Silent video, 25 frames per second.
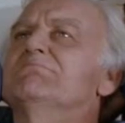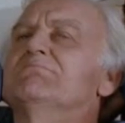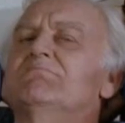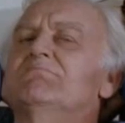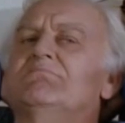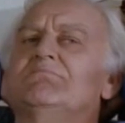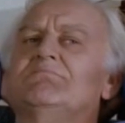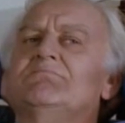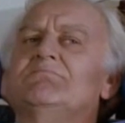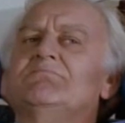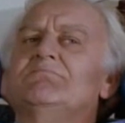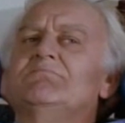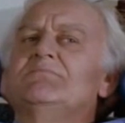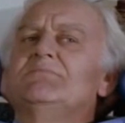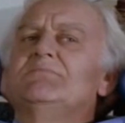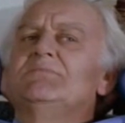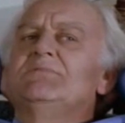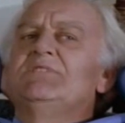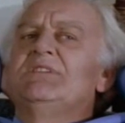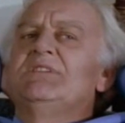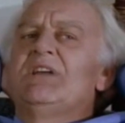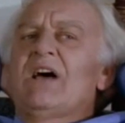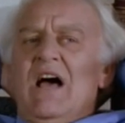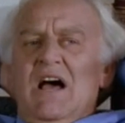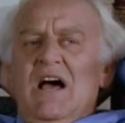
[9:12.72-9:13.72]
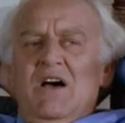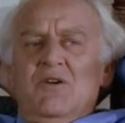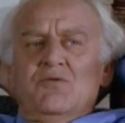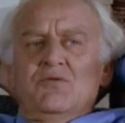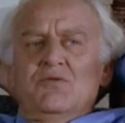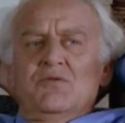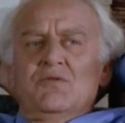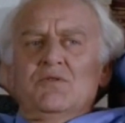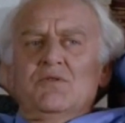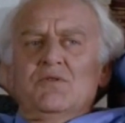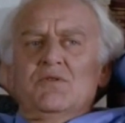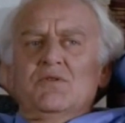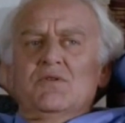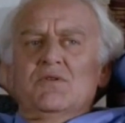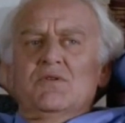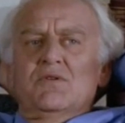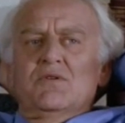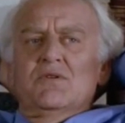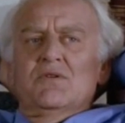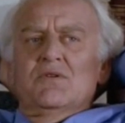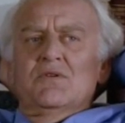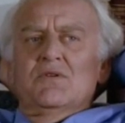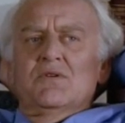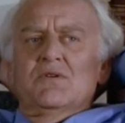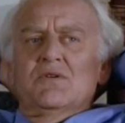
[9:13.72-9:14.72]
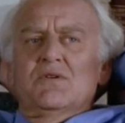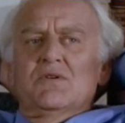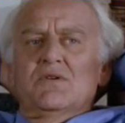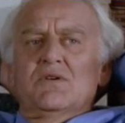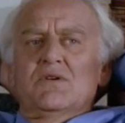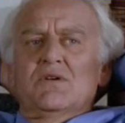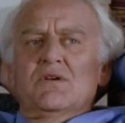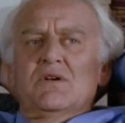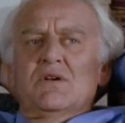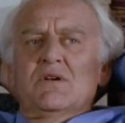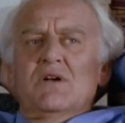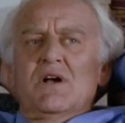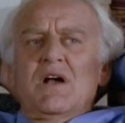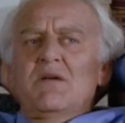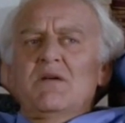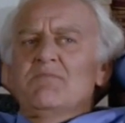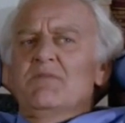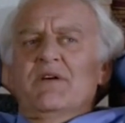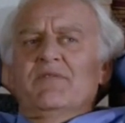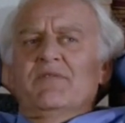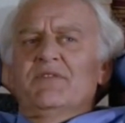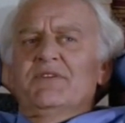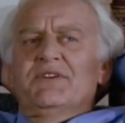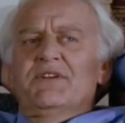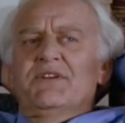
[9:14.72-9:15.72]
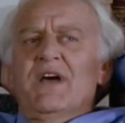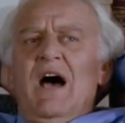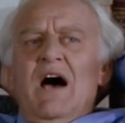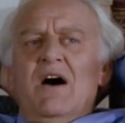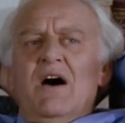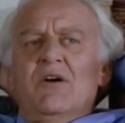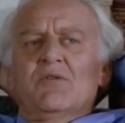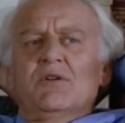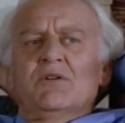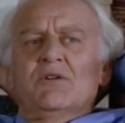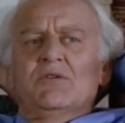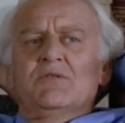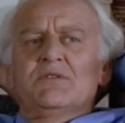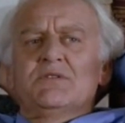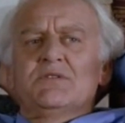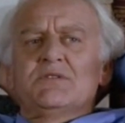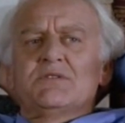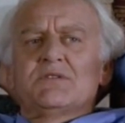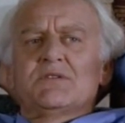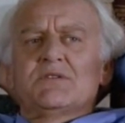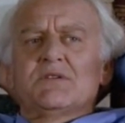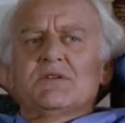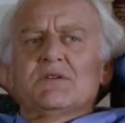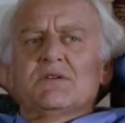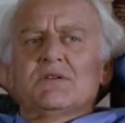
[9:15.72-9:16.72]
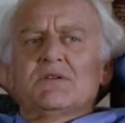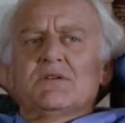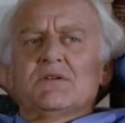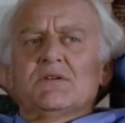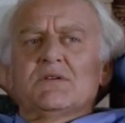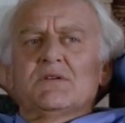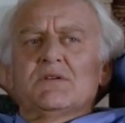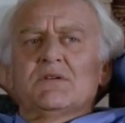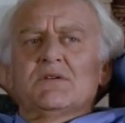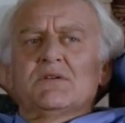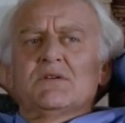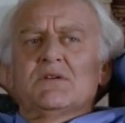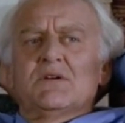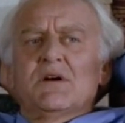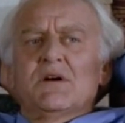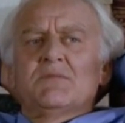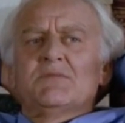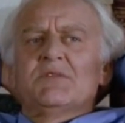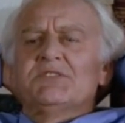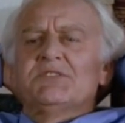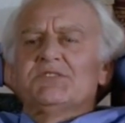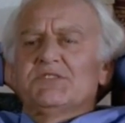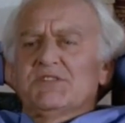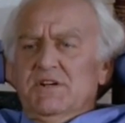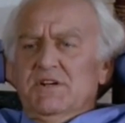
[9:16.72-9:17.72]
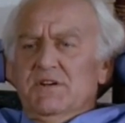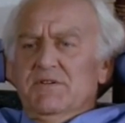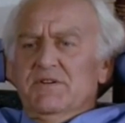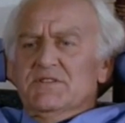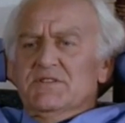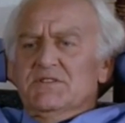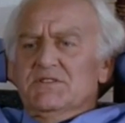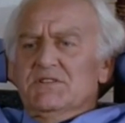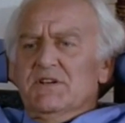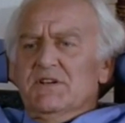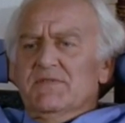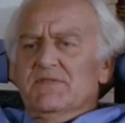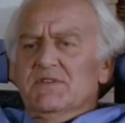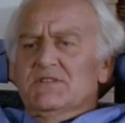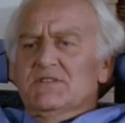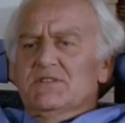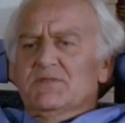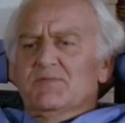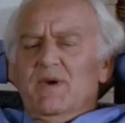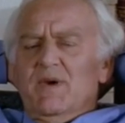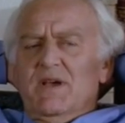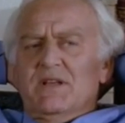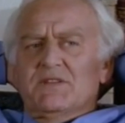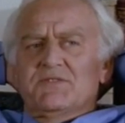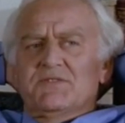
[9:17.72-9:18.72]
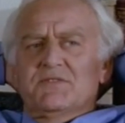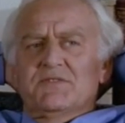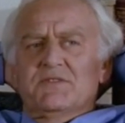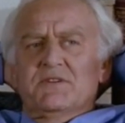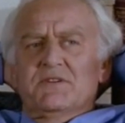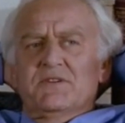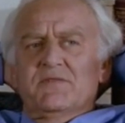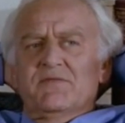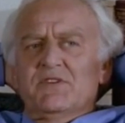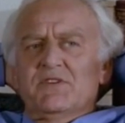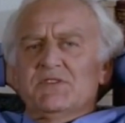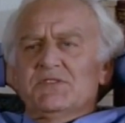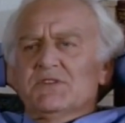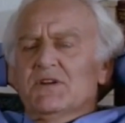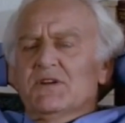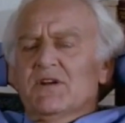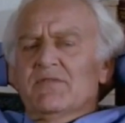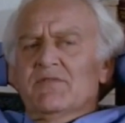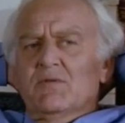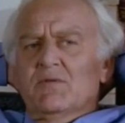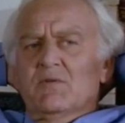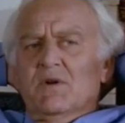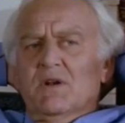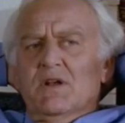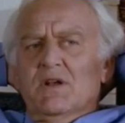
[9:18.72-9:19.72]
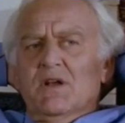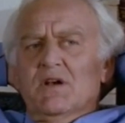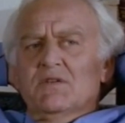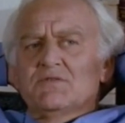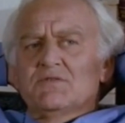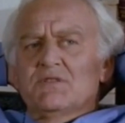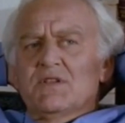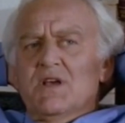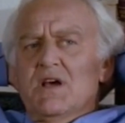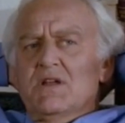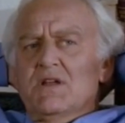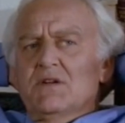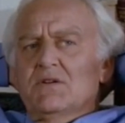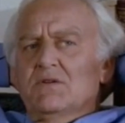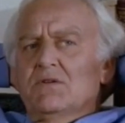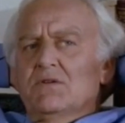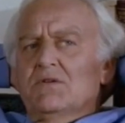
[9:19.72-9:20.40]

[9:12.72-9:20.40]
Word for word: Morse. Down? I'm never down, Lewis. I'm the cheeriest chief inspector in the division. Everyone knows that.